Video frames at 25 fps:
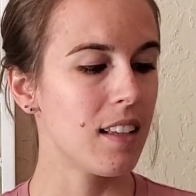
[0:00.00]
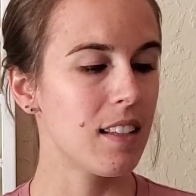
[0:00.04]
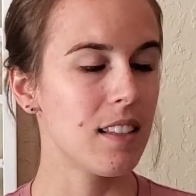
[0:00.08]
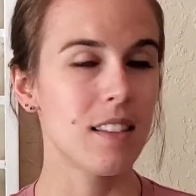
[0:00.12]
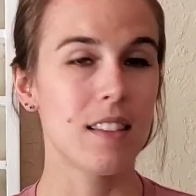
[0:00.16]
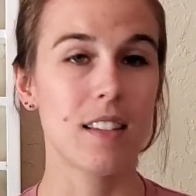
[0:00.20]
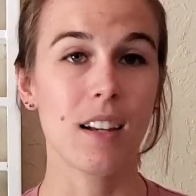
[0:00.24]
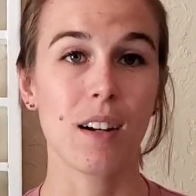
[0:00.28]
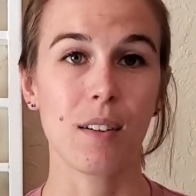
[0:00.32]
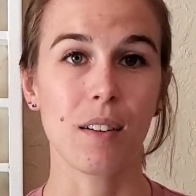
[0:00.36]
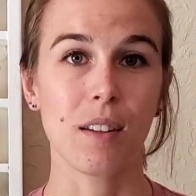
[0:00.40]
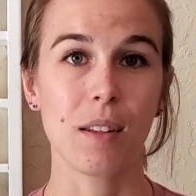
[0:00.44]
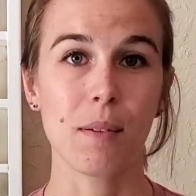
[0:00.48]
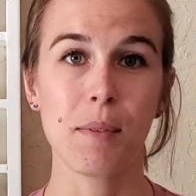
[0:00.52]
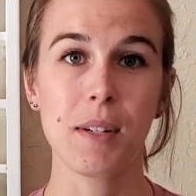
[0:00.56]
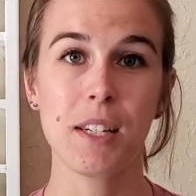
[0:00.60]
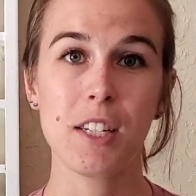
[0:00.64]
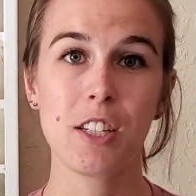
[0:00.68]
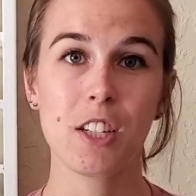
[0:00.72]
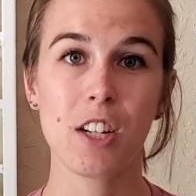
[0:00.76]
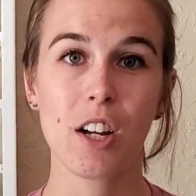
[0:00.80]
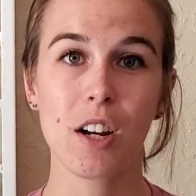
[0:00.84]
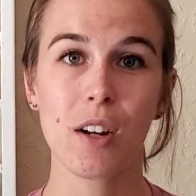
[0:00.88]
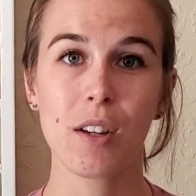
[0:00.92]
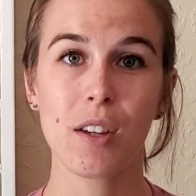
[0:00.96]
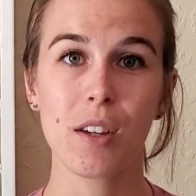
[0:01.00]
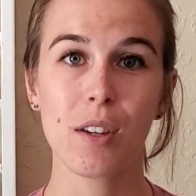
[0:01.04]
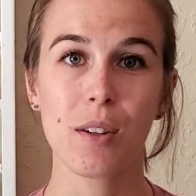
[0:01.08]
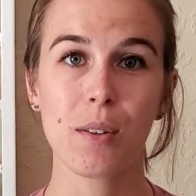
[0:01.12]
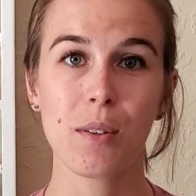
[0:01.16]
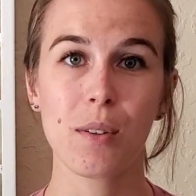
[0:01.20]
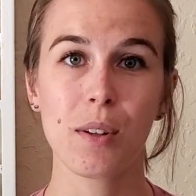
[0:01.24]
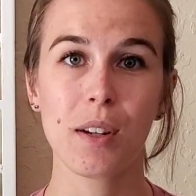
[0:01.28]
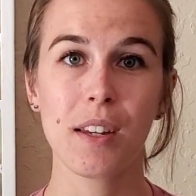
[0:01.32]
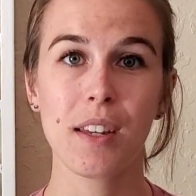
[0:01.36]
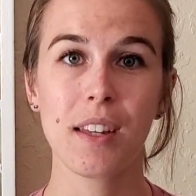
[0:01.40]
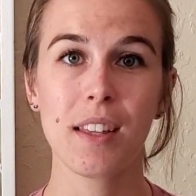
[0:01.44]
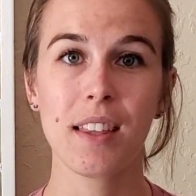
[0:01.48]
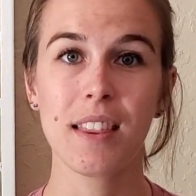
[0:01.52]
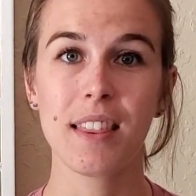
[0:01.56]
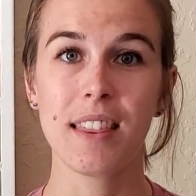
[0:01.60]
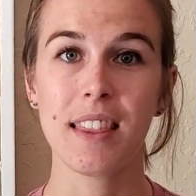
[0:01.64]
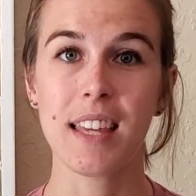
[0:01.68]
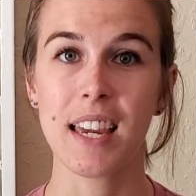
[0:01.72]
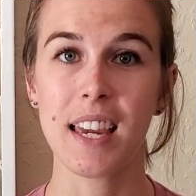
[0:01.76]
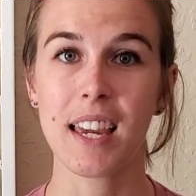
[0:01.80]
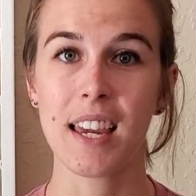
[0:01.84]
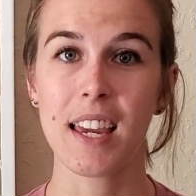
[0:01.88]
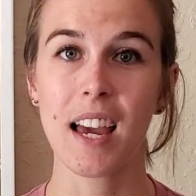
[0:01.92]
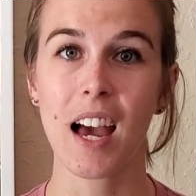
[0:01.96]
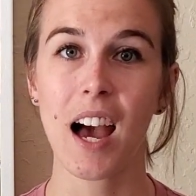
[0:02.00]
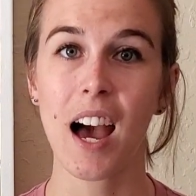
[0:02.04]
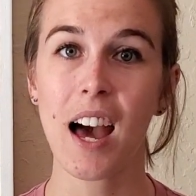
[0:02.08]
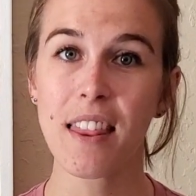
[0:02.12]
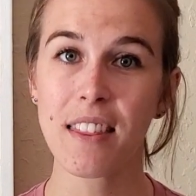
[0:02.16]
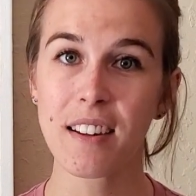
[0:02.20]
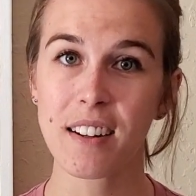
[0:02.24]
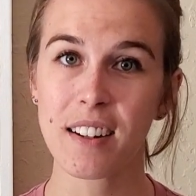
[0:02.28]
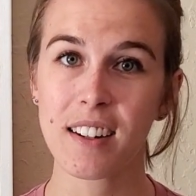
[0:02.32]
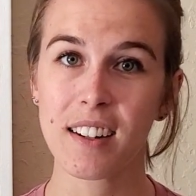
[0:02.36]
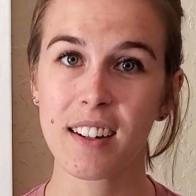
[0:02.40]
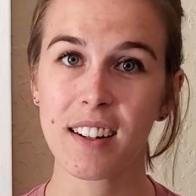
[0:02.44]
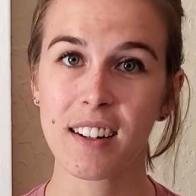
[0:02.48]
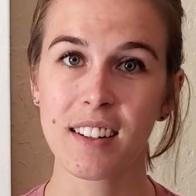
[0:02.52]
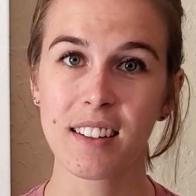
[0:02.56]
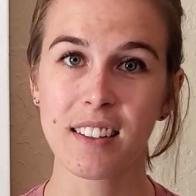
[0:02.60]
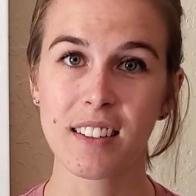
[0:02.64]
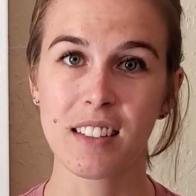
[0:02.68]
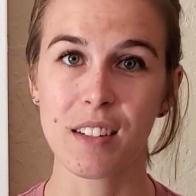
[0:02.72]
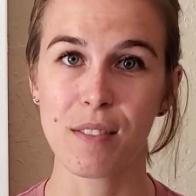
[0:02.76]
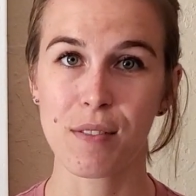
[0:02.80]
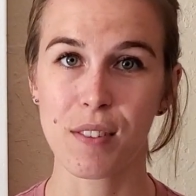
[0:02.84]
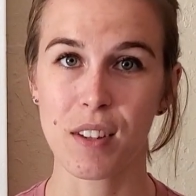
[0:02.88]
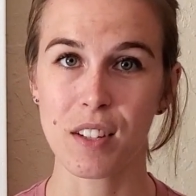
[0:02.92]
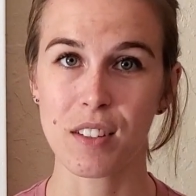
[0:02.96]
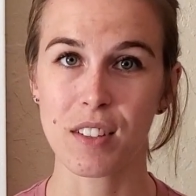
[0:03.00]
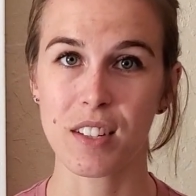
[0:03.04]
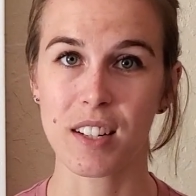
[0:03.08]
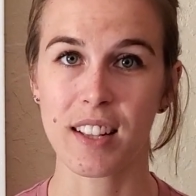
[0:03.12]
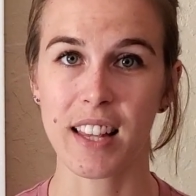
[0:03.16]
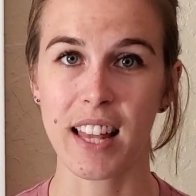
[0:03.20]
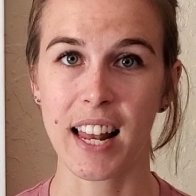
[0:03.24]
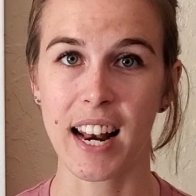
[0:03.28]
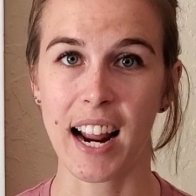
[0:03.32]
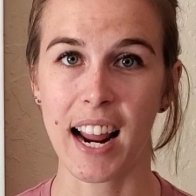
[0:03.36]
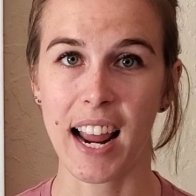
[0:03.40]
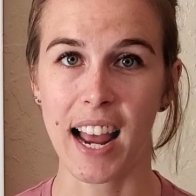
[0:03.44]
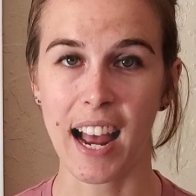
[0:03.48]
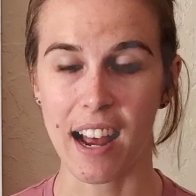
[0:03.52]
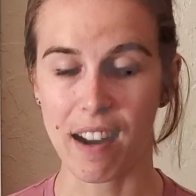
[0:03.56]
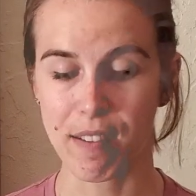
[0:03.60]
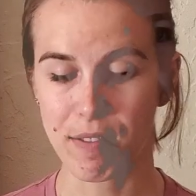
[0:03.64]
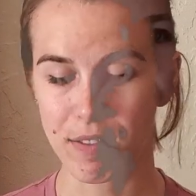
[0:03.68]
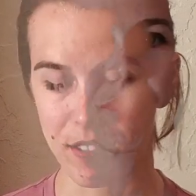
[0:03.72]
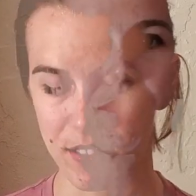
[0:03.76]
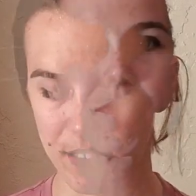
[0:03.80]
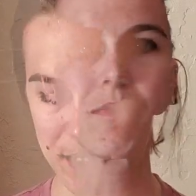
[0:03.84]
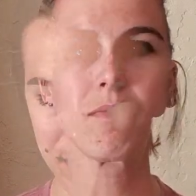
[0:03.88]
So let me show you the other diffuser that I have.